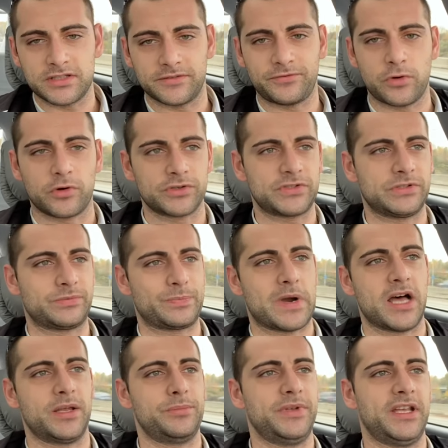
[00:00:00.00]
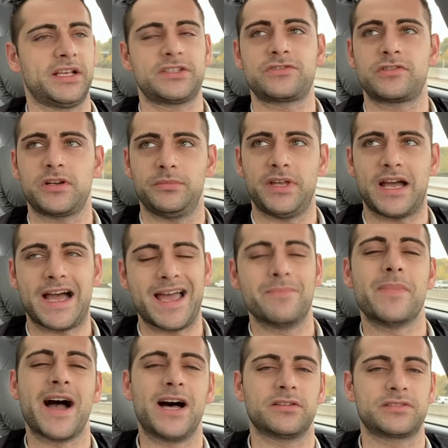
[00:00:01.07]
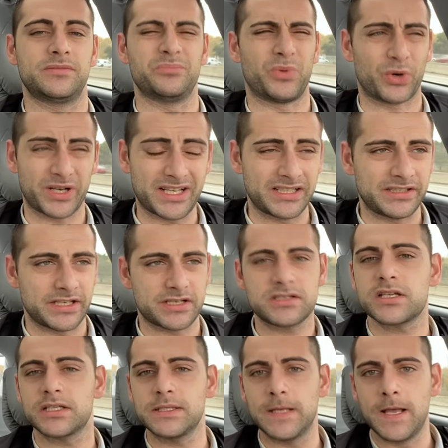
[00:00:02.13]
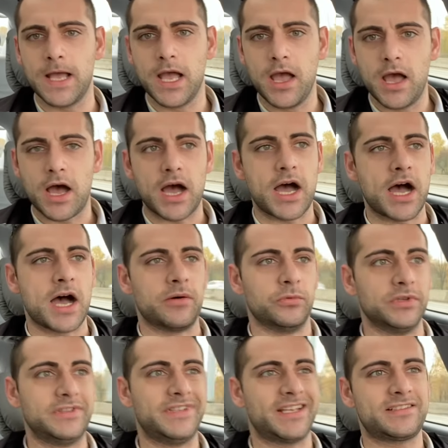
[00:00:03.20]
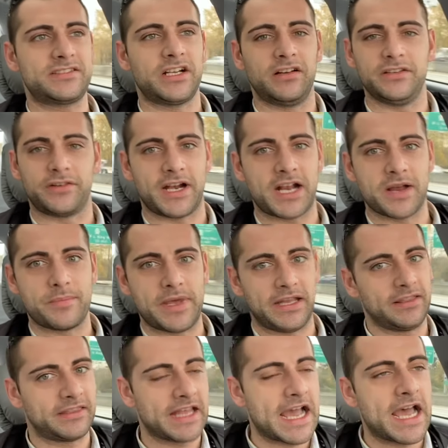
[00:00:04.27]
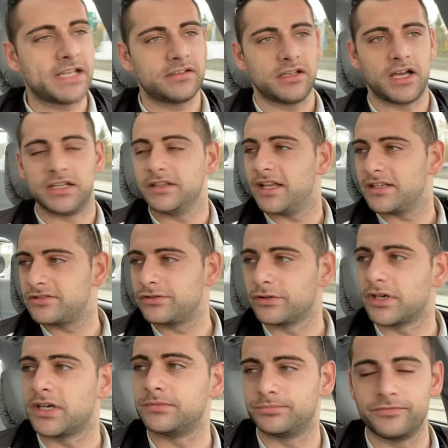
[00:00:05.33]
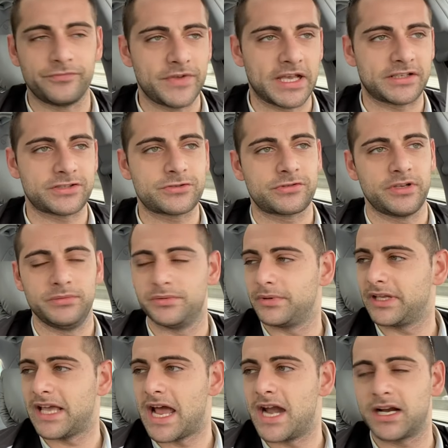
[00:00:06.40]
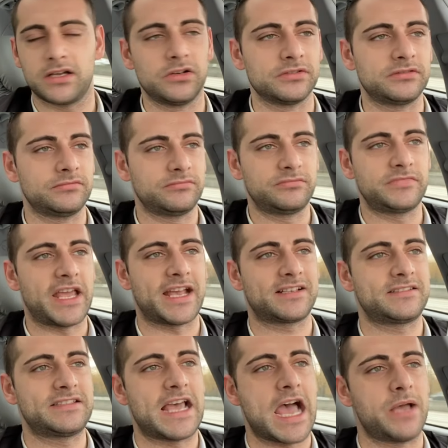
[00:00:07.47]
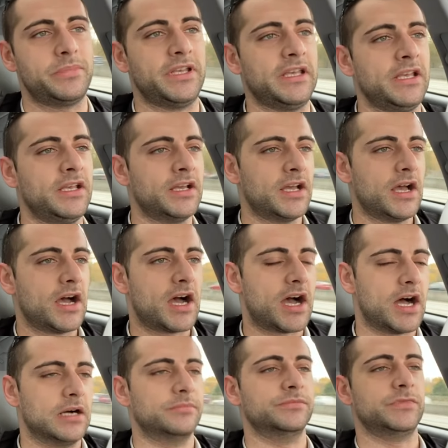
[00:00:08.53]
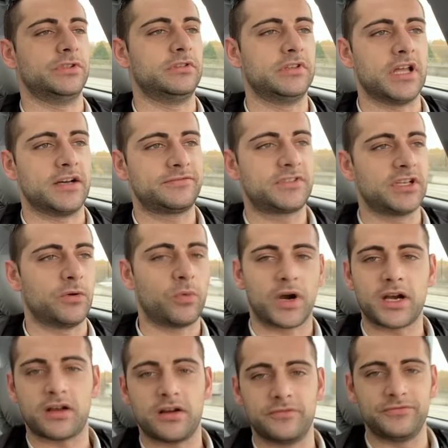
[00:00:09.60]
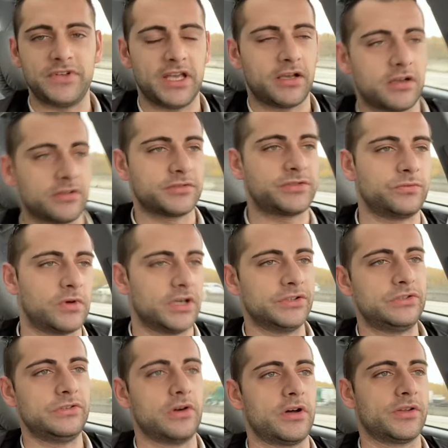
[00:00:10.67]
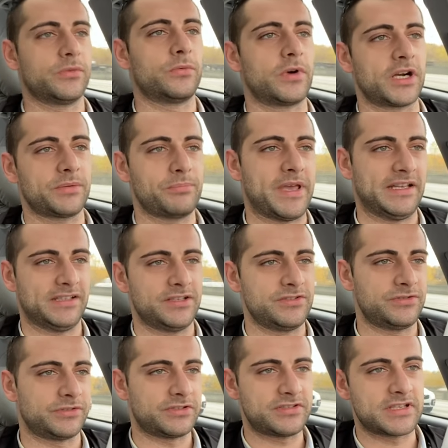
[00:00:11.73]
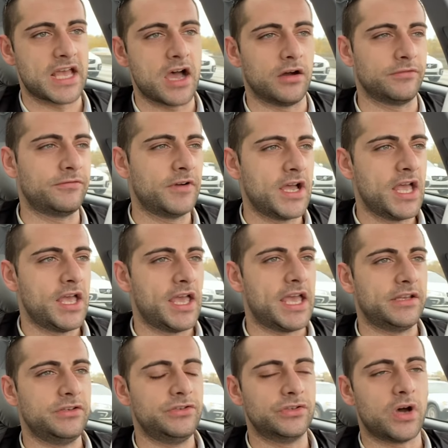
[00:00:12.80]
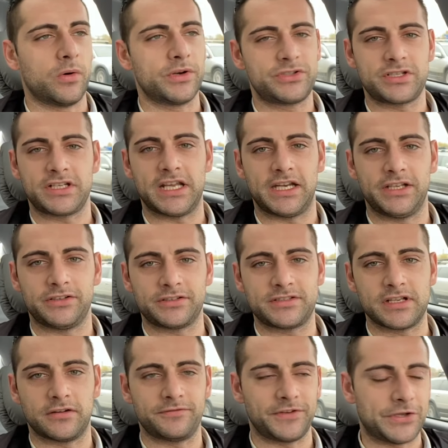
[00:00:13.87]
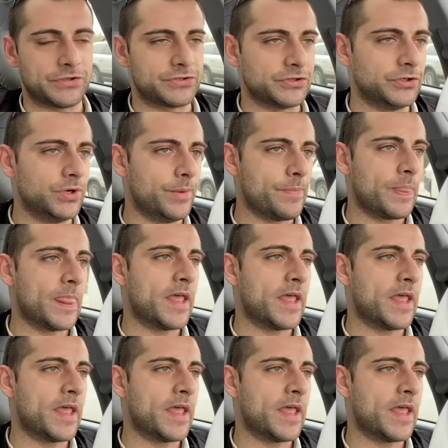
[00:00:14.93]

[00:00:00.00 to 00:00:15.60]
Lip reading: Of course, it'd probably be extremely high miles and poor condition. Wouldn't necessarily recommend that unless you're extremely mechanical, tech savvy. You'd love to work on vehicles. You want to do all the work, maintenance yourself, and you know what you're getting yourself into.